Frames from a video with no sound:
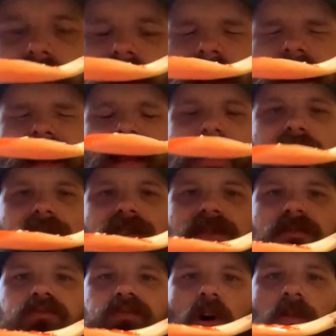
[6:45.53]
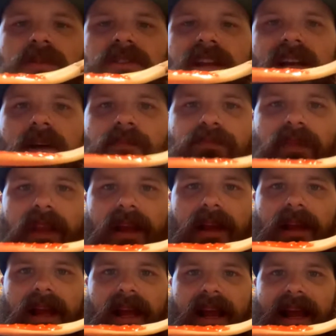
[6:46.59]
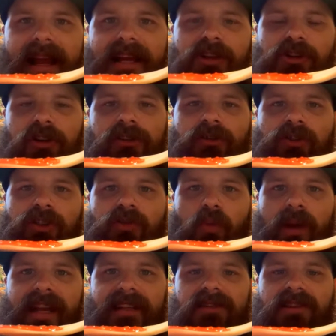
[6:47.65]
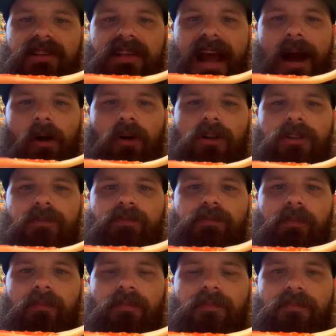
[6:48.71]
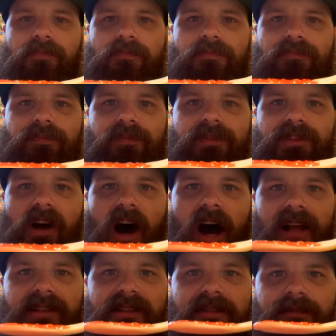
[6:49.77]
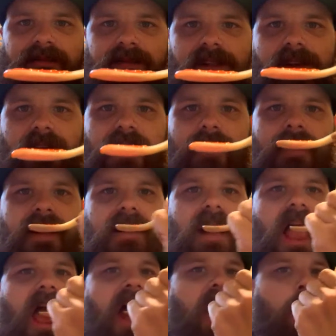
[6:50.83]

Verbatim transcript: a almost like a Asian sweet and sour sauce. You know what I mean?